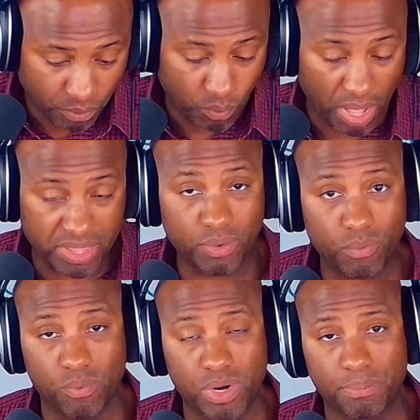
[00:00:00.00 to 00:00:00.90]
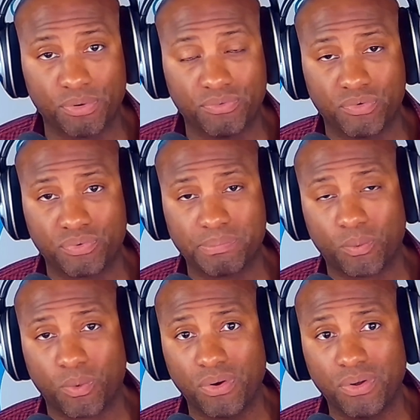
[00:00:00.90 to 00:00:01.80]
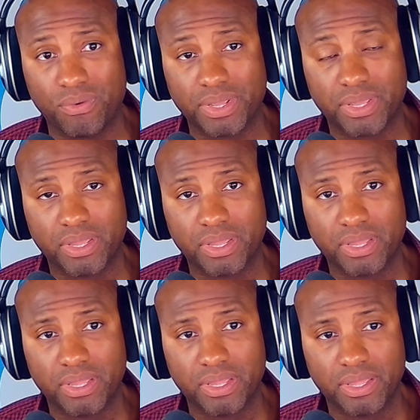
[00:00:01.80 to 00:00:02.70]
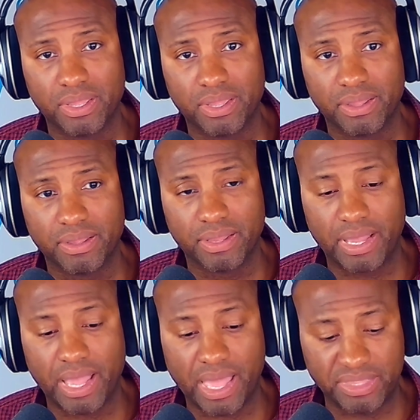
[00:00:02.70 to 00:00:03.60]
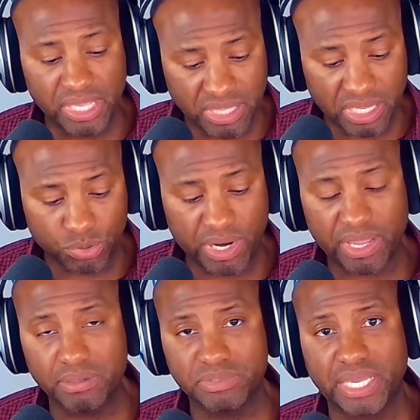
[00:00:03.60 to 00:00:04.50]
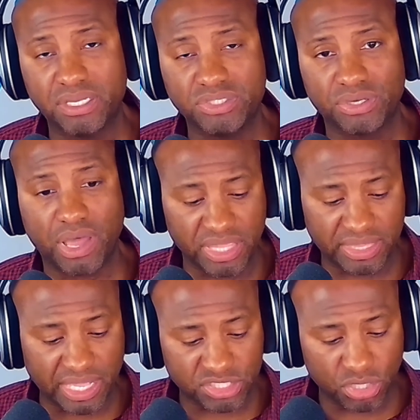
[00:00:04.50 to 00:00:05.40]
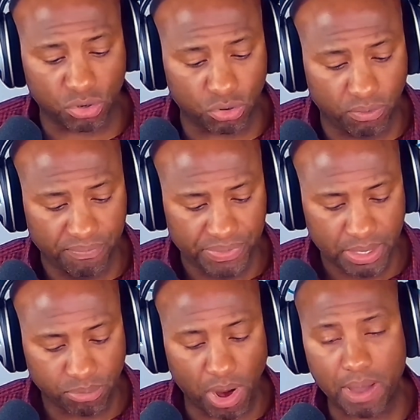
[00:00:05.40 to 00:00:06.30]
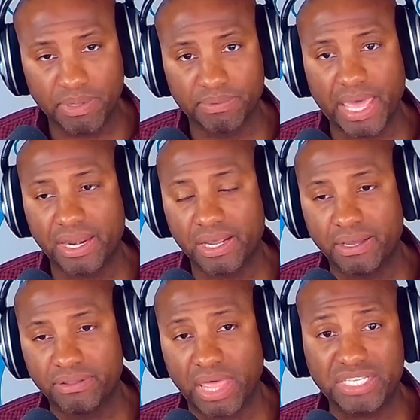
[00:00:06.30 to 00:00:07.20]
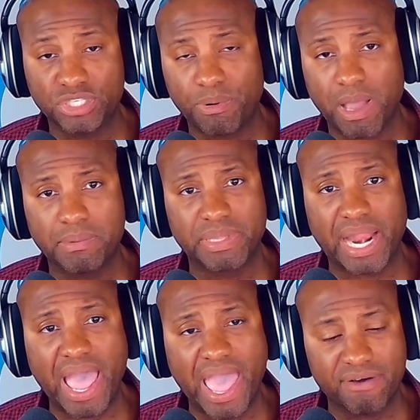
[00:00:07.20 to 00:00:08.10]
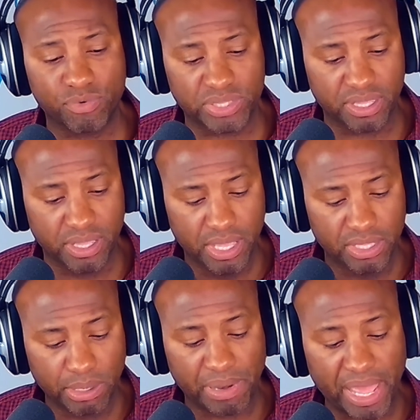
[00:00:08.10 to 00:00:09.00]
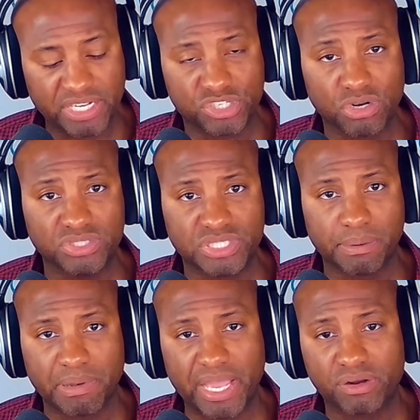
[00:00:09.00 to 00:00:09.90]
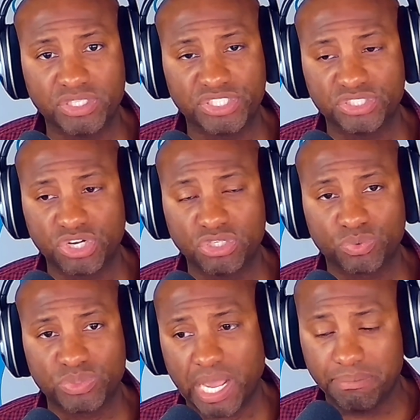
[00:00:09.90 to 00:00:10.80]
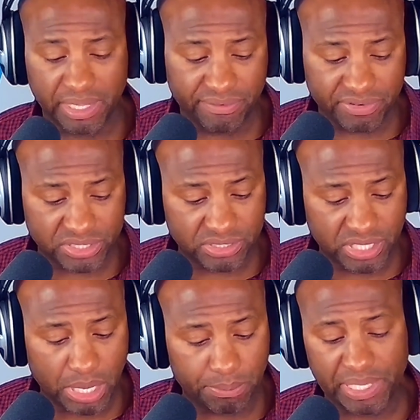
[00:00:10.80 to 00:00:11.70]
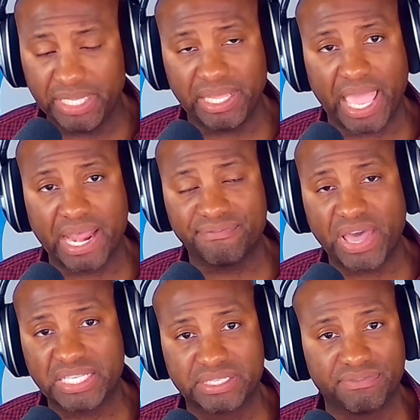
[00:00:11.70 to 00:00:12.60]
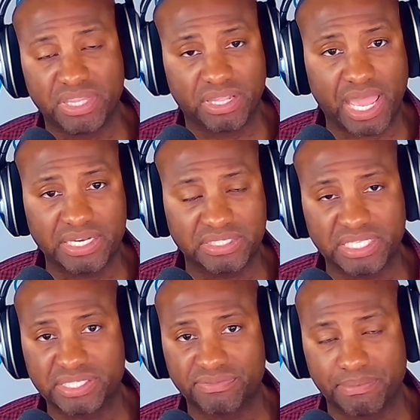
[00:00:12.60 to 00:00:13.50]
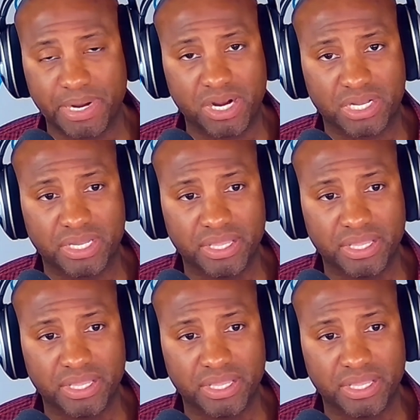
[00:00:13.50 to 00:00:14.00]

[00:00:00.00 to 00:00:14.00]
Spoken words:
approval from the world. I think that's what it comes down to. I think that's the whole problem that I have with the black church, the black Christian church, which I believe is completely ineffective in the United States of America.